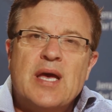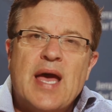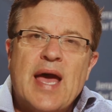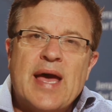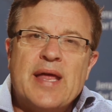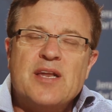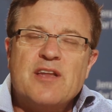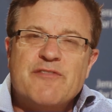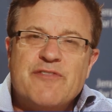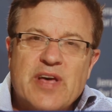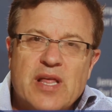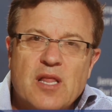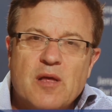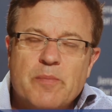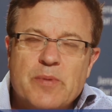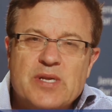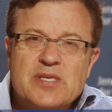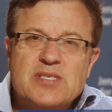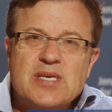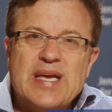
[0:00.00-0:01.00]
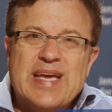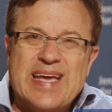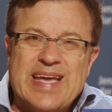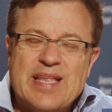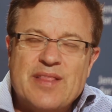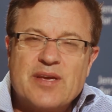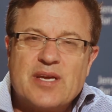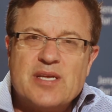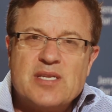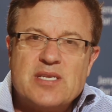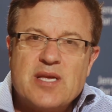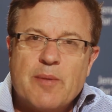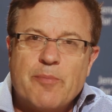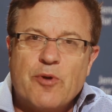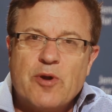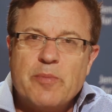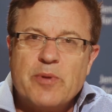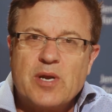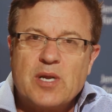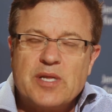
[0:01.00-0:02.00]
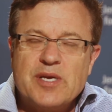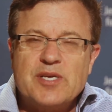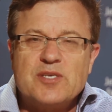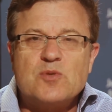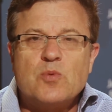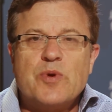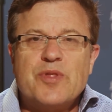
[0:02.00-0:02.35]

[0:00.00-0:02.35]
and developments in the contemporary Middle East.